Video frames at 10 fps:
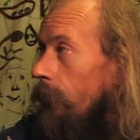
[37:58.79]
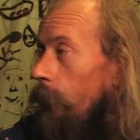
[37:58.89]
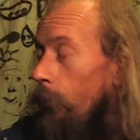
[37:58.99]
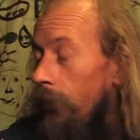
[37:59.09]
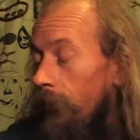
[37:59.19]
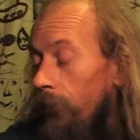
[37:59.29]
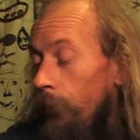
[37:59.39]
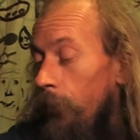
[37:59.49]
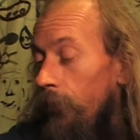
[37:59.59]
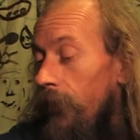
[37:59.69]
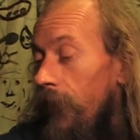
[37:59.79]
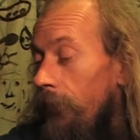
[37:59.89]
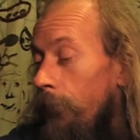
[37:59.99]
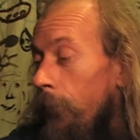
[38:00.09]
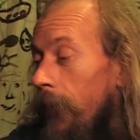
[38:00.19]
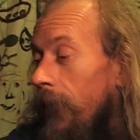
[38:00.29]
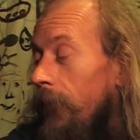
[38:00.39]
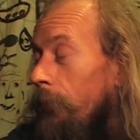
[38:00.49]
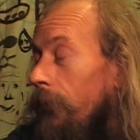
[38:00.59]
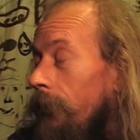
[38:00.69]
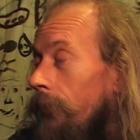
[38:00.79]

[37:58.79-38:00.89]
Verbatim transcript: So actually was he ever my enemy?